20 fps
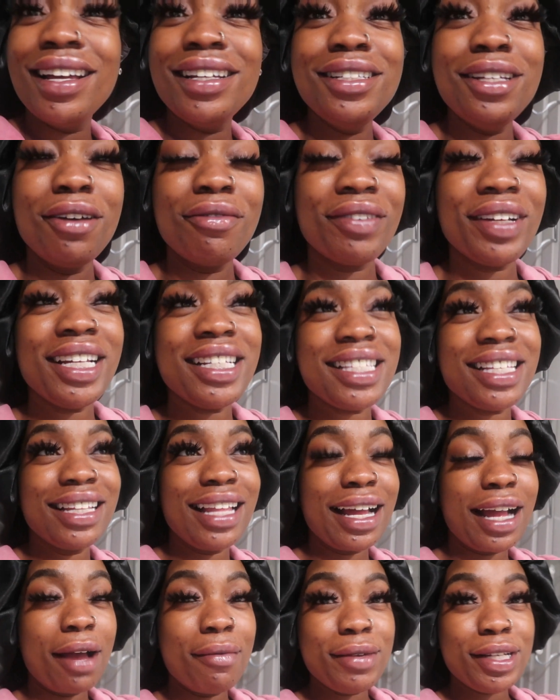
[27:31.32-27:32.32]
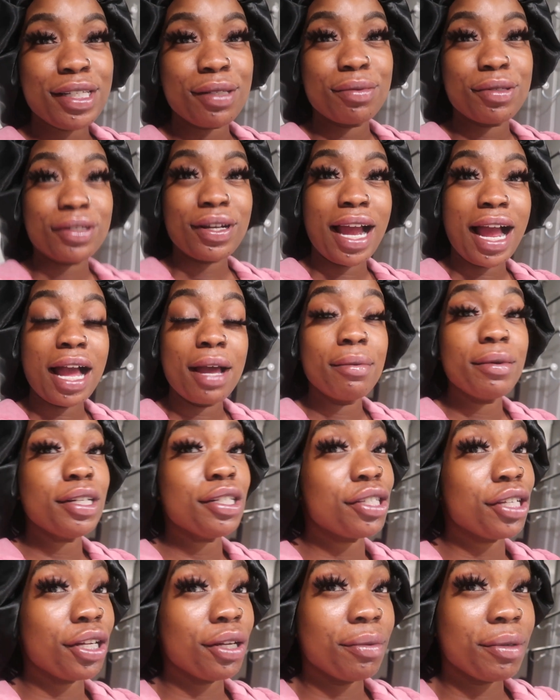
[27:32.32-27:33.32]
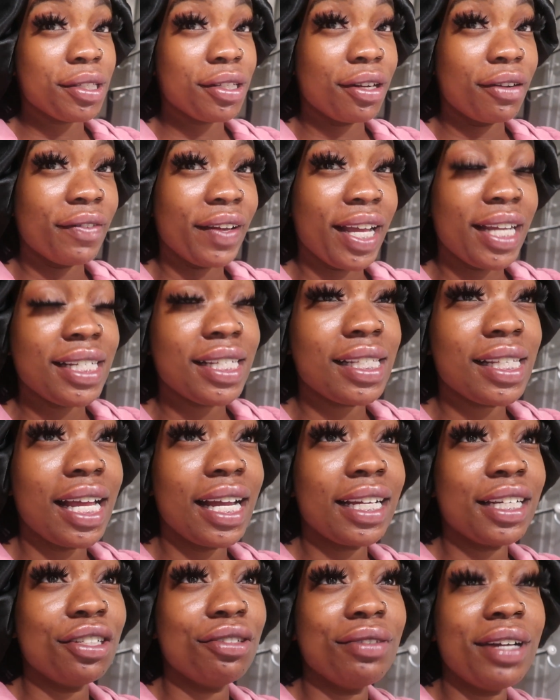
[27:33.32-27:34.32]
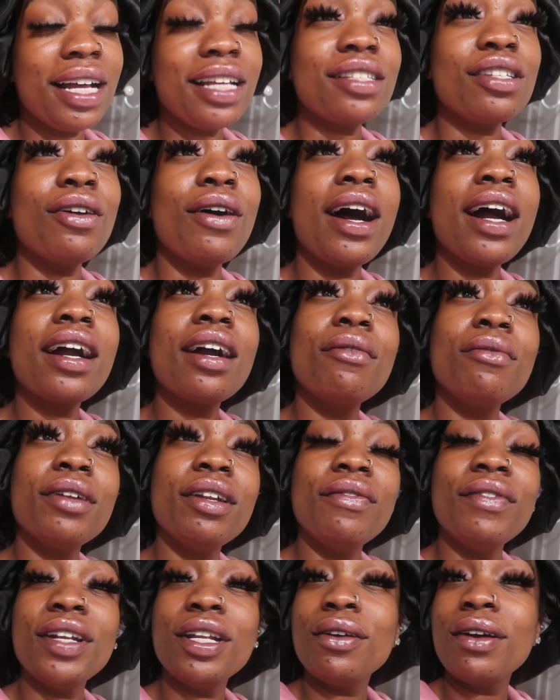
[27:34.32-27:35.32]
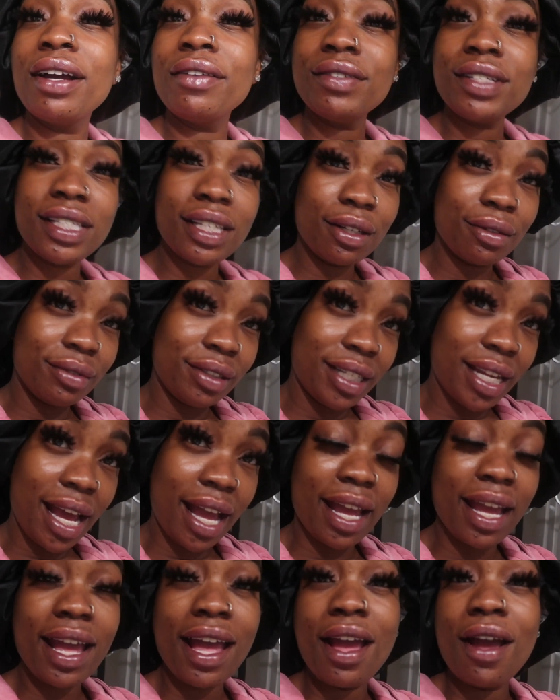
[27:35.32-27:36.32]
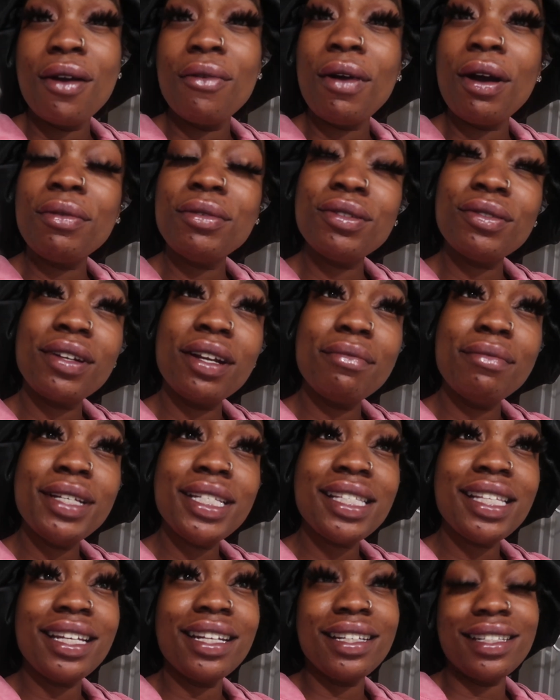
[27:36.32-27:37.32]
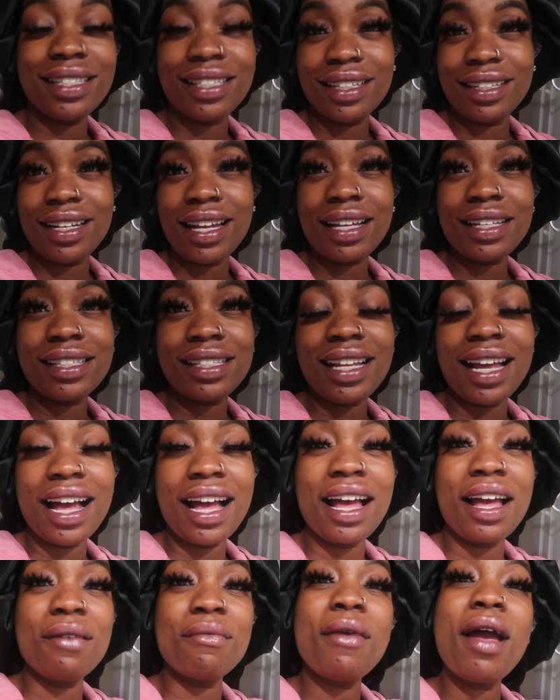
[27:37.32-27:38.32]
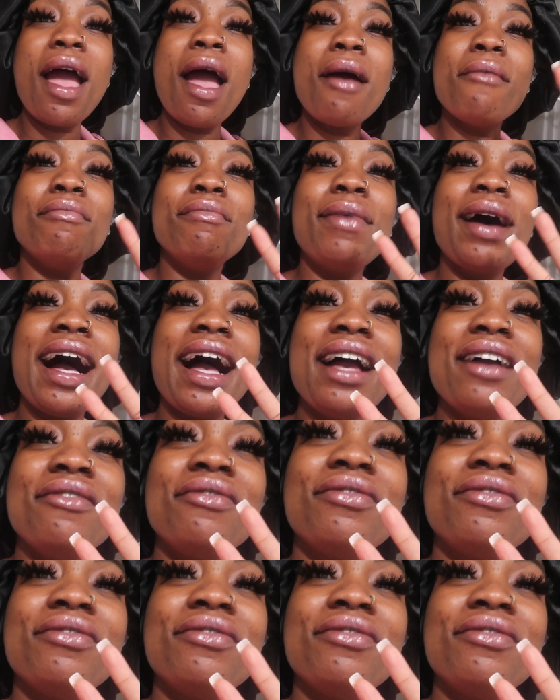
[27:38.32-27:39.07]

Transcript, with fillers: don't forget to like comment subscribe turn your post notifications on because you guys know i come with a video every single day why would you want to miss it until next time bye